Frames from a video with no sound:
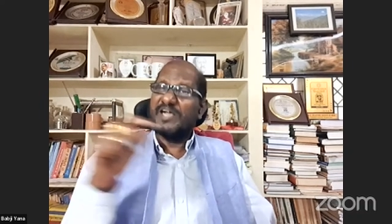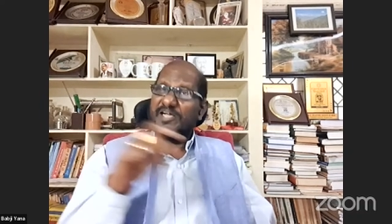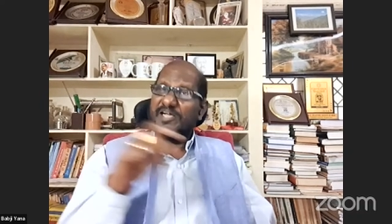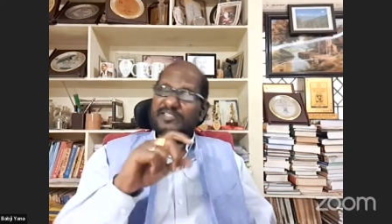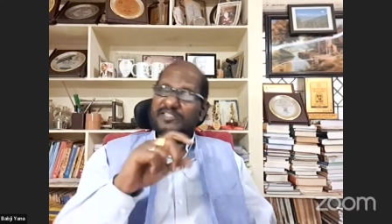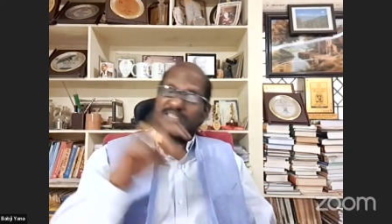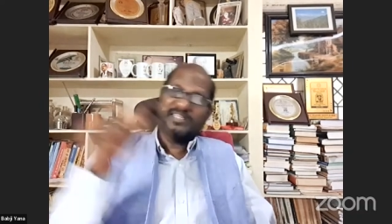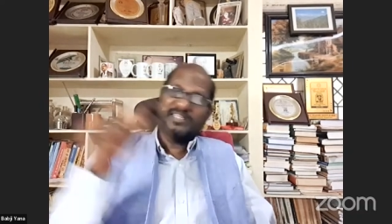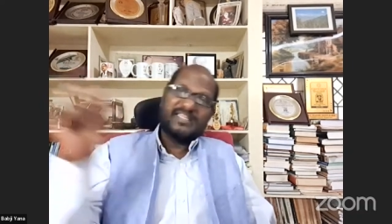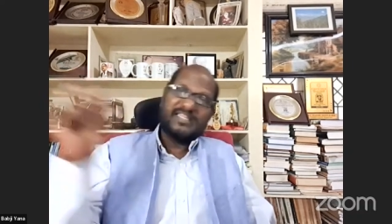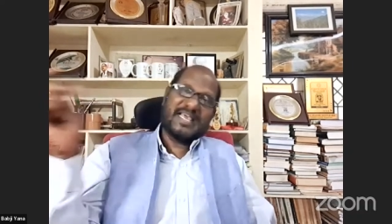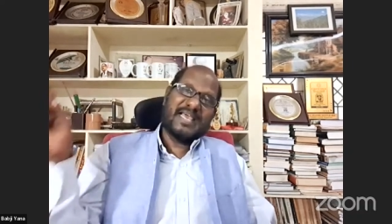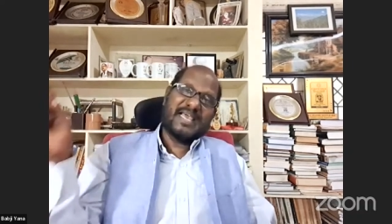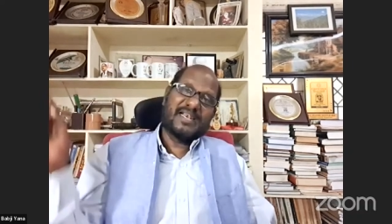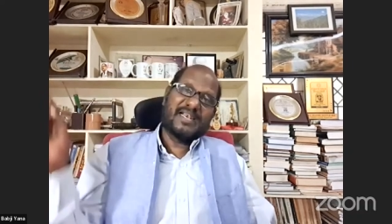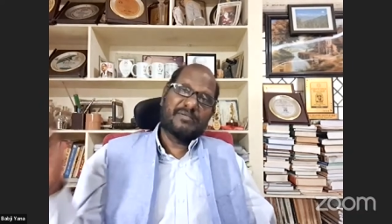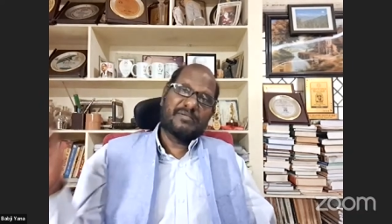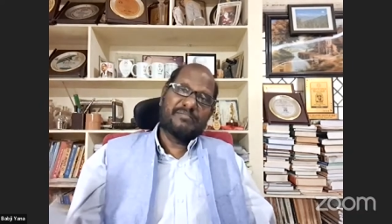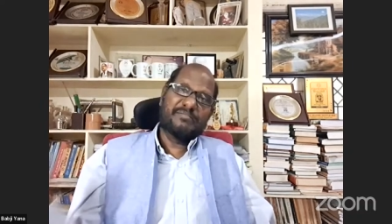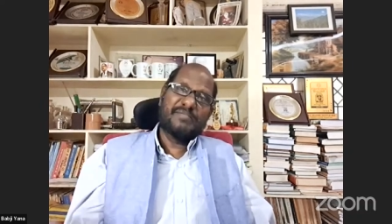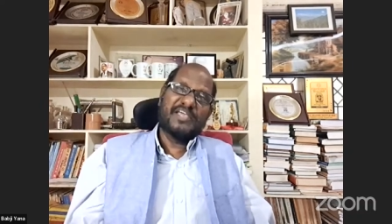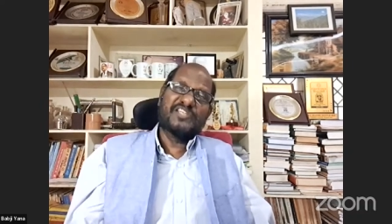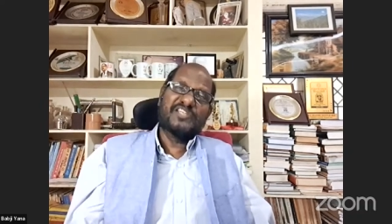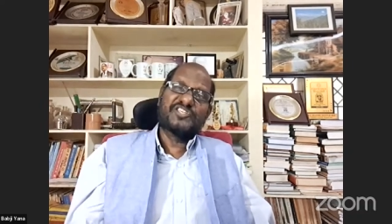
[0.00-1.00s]
other
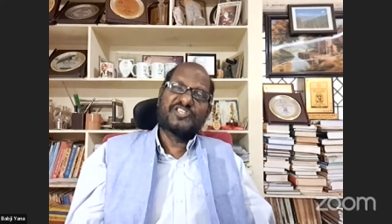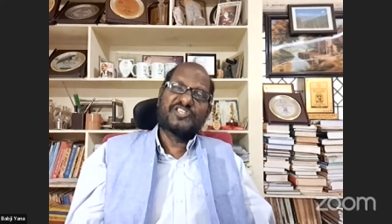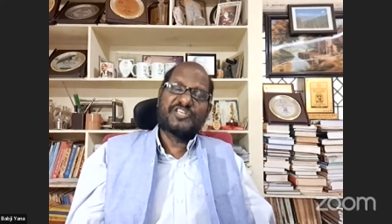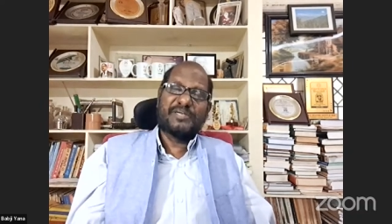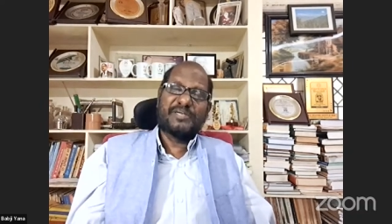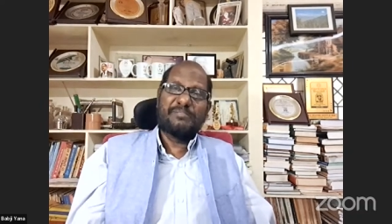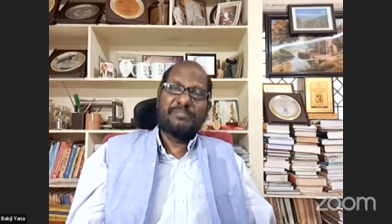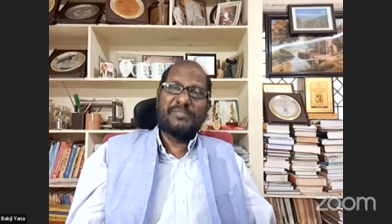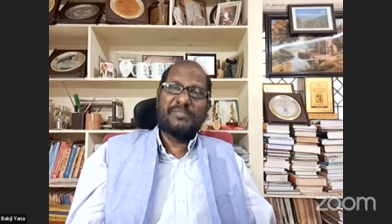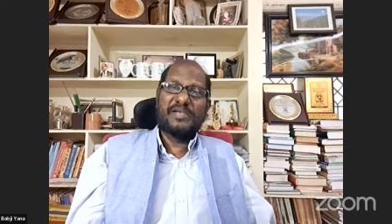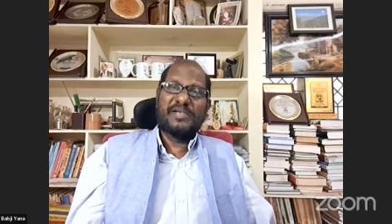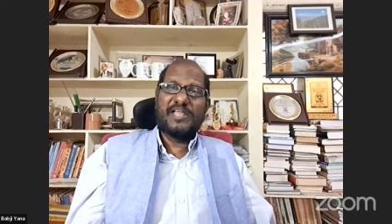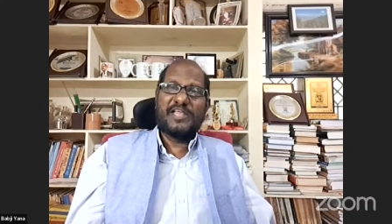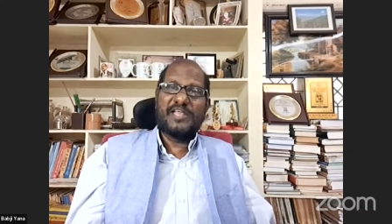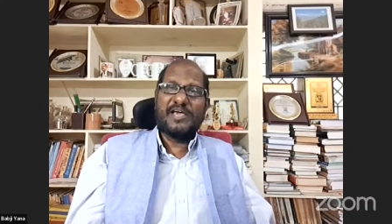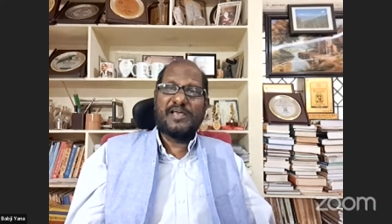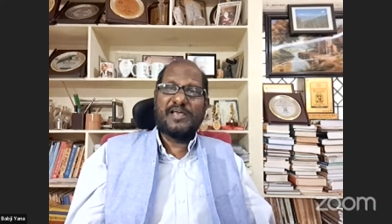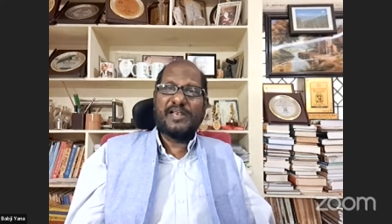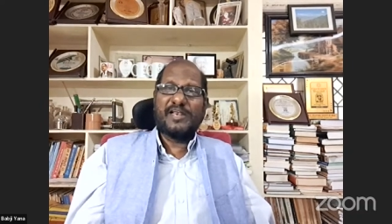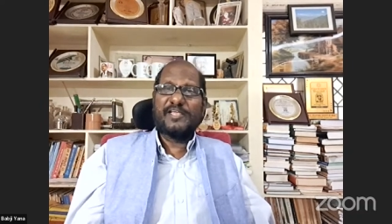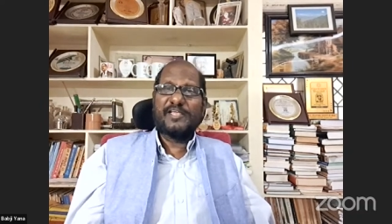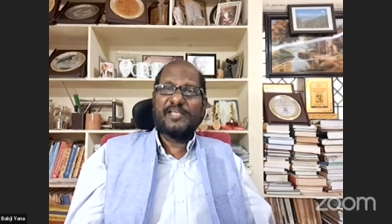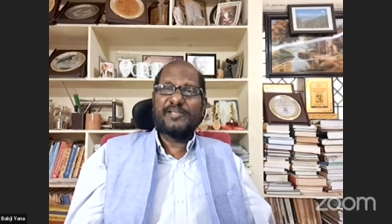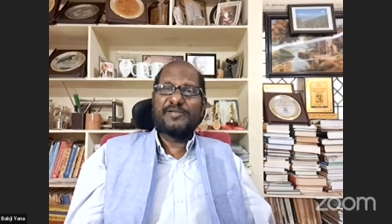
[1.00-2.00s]
than mainstream
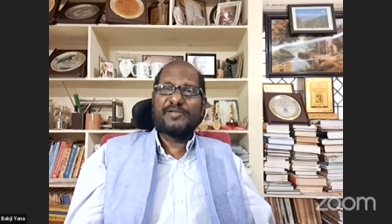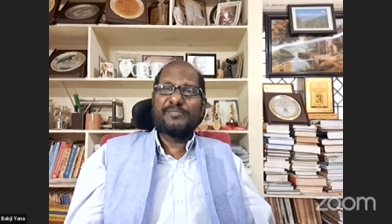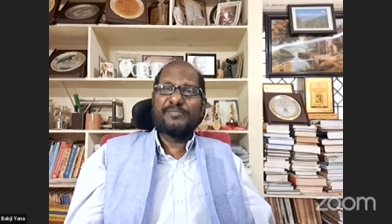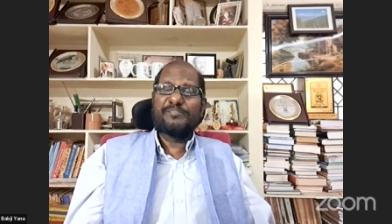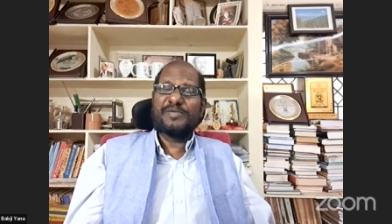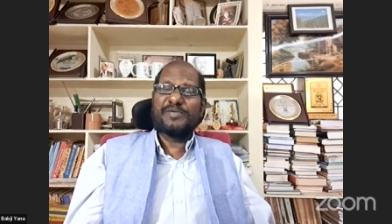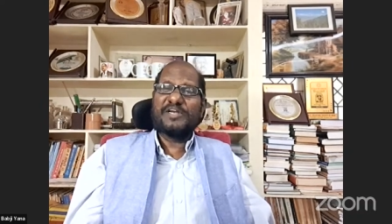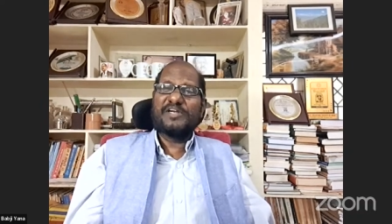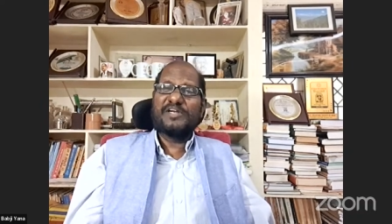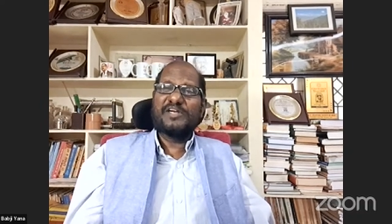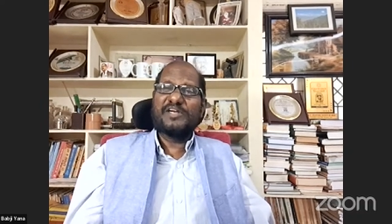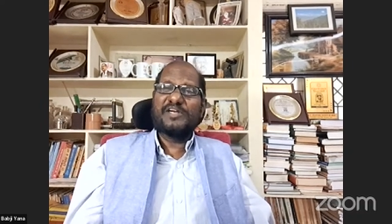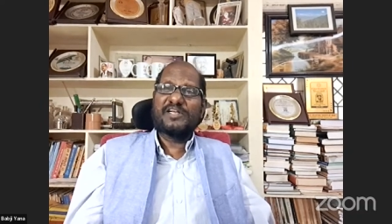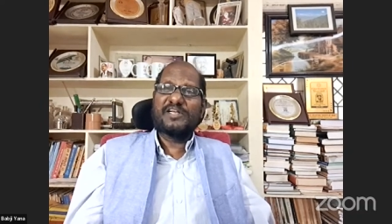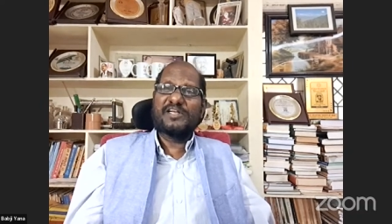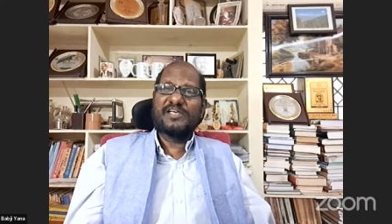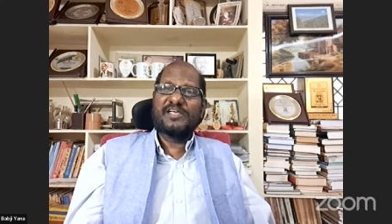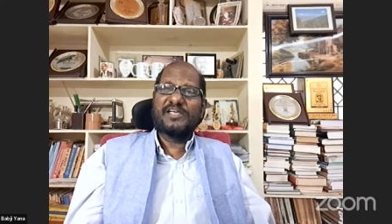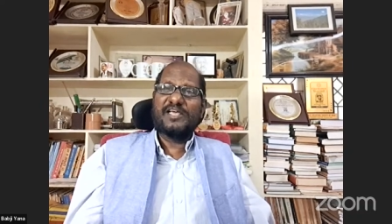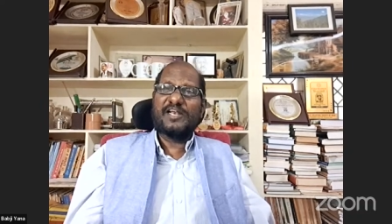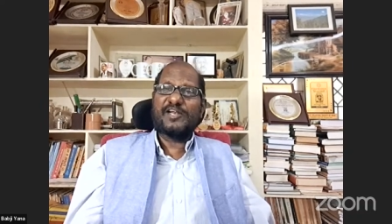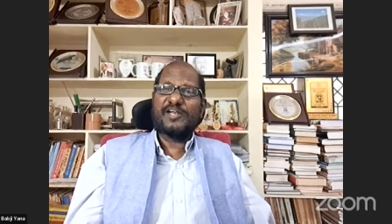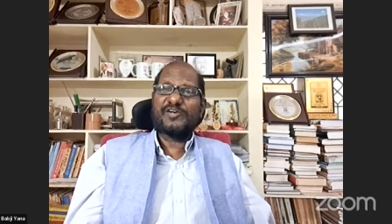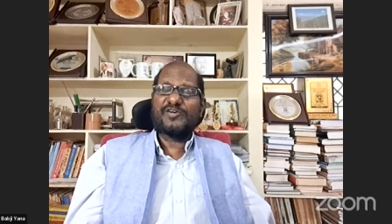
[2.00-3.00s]
media like print,
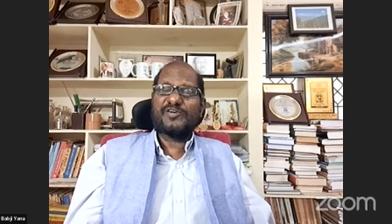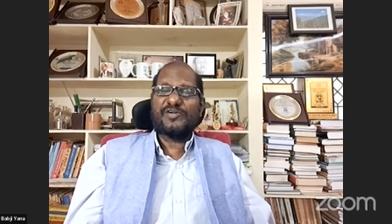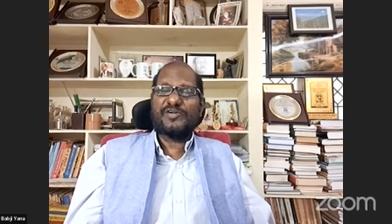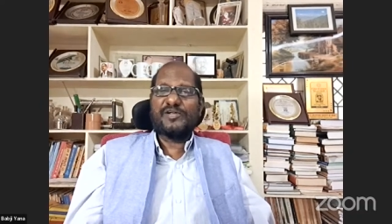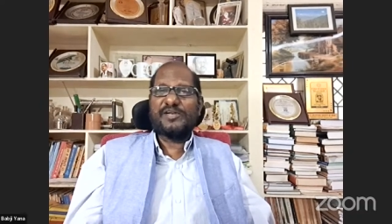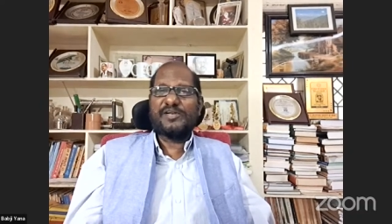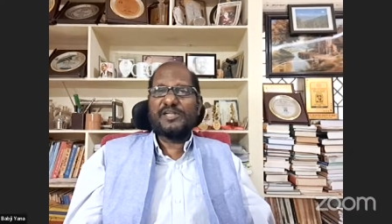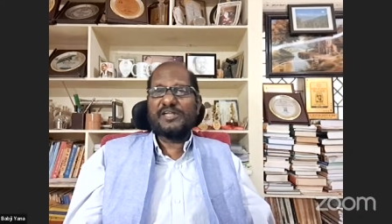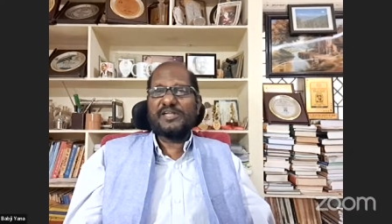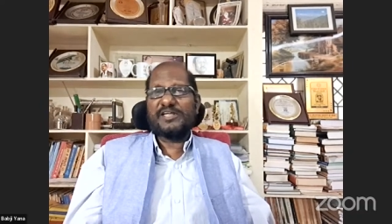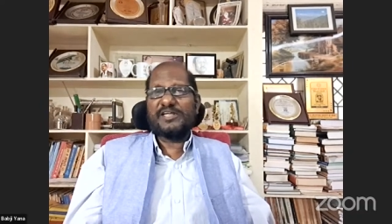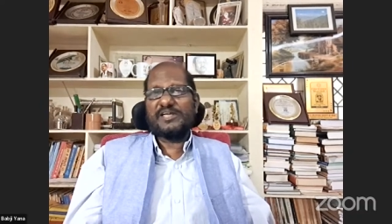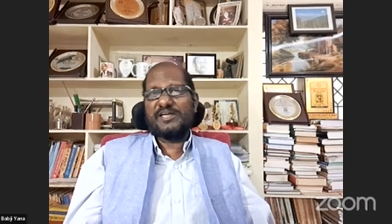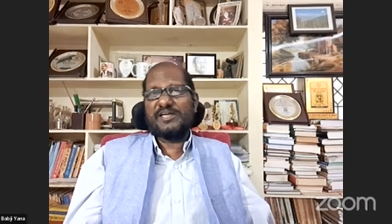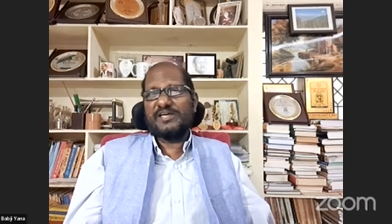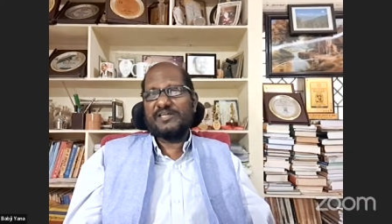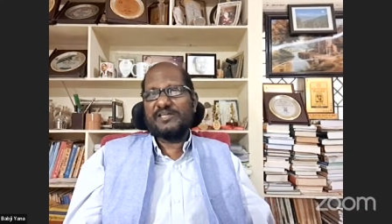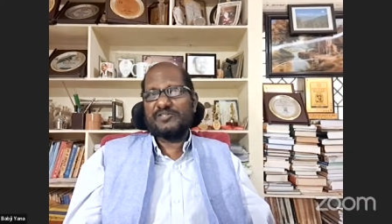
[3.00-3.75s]
electronic,